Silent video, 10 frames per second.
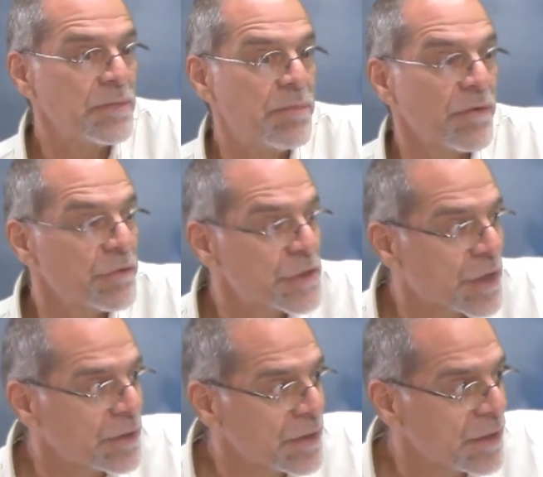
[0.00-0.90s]
see beverage
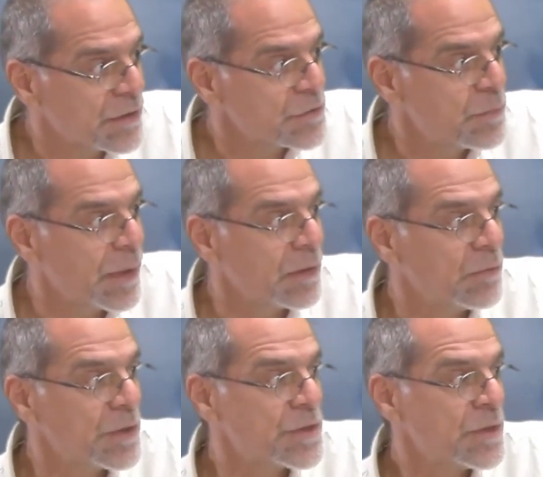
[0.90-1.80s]
containers bill,
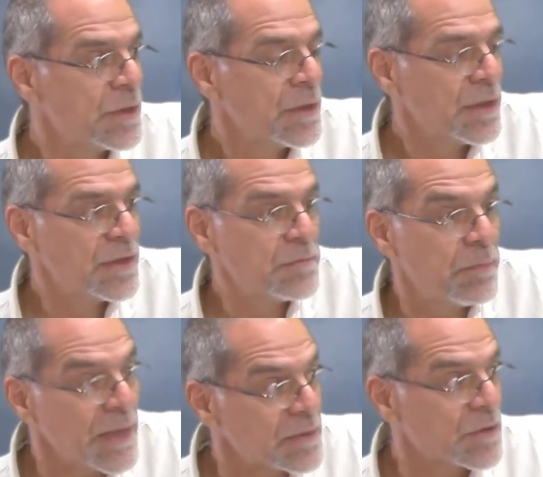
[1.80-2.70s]
which is
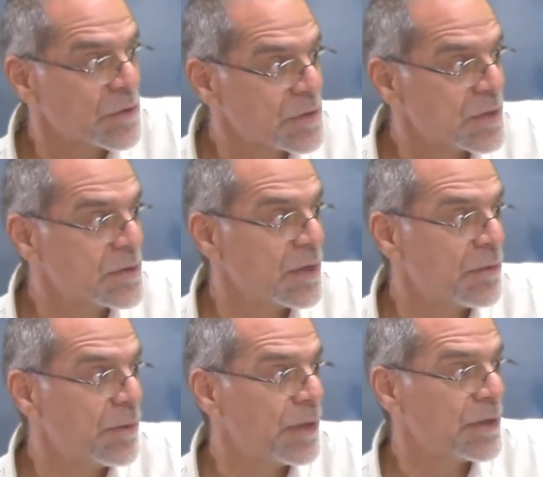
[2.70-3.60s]
based on
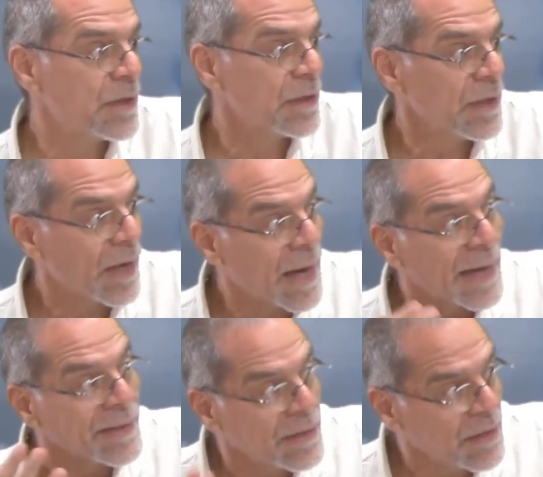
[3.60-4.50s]
sustainability and the
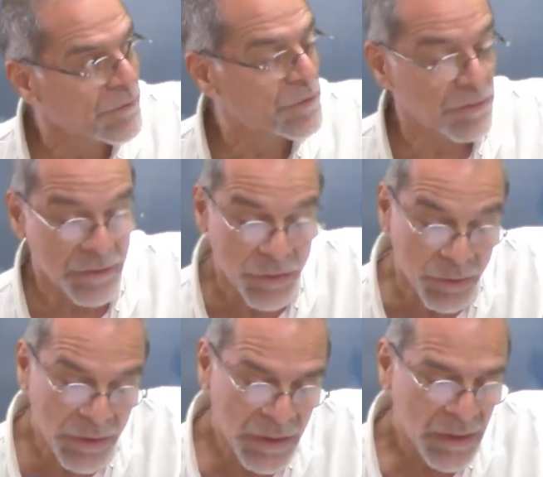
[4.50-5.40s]
idea of
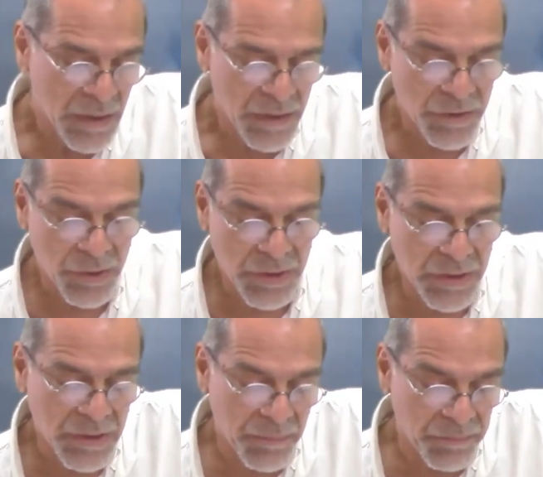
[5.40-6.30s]
so so
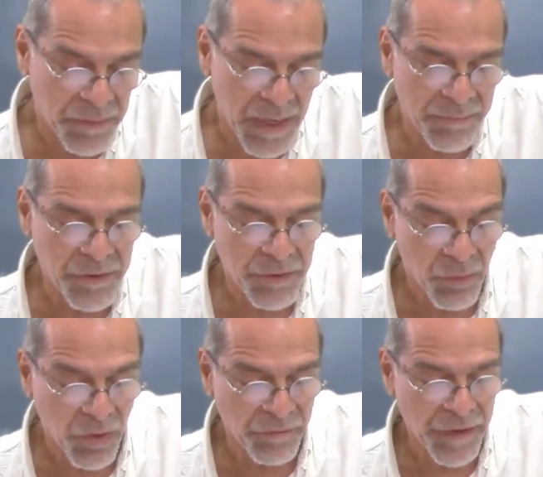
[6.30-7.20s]
sometimes
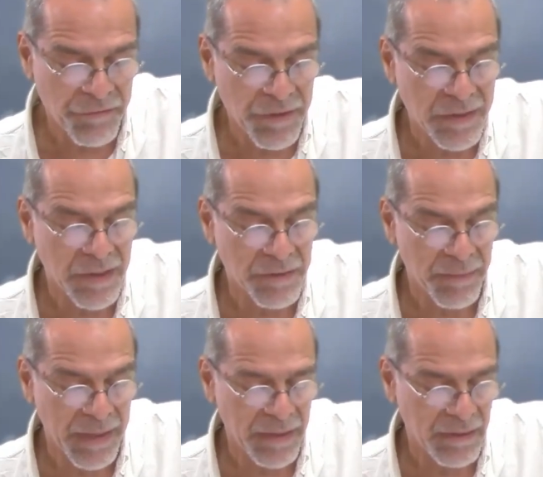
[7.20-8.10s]
small victories, as
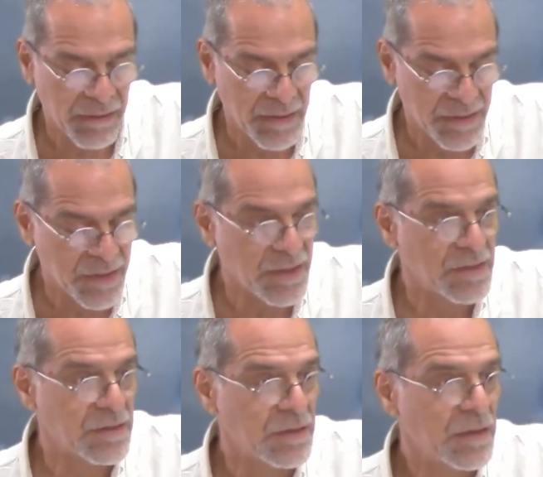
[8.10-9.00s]
my
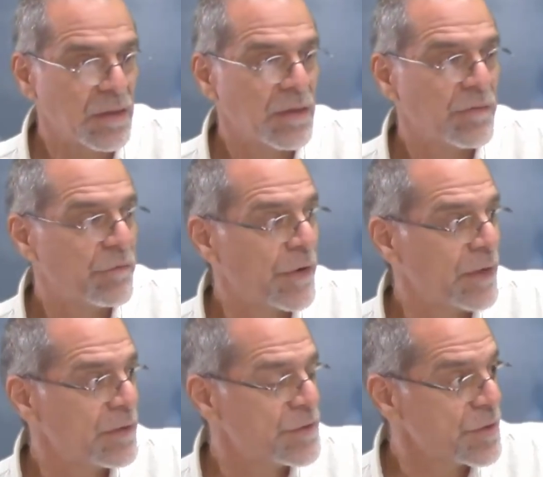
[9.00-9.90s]
deceased
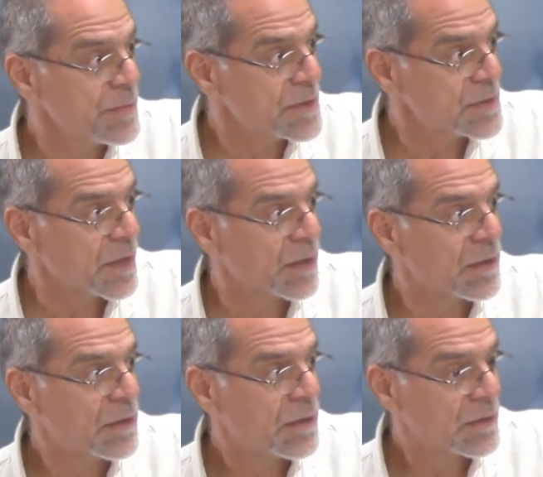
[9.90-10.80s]
friend Jimmy
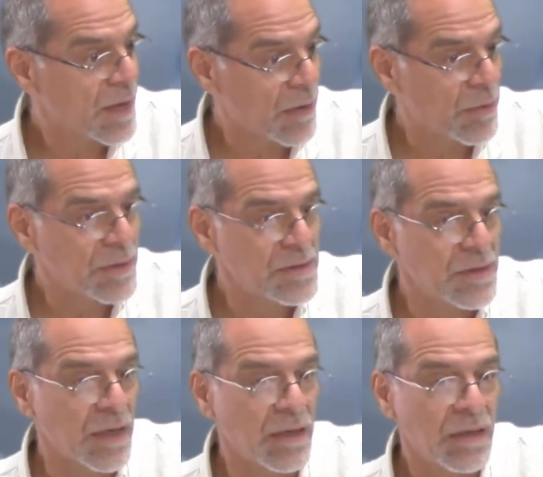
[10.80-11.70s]
Singh, Dawan
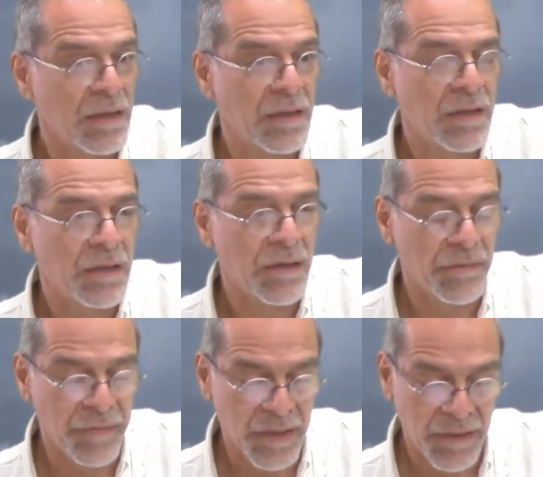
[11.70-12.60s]
Singh,
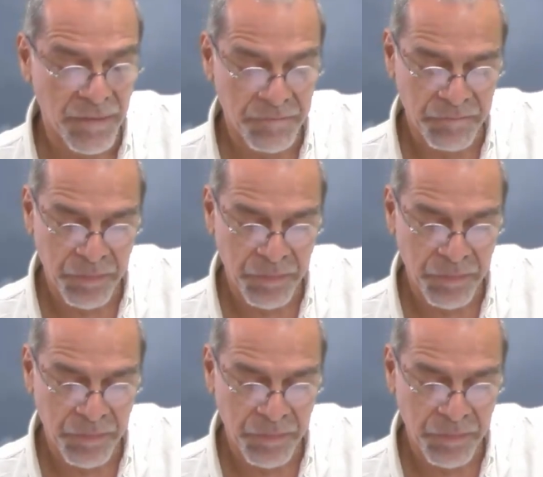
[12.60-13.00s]
of the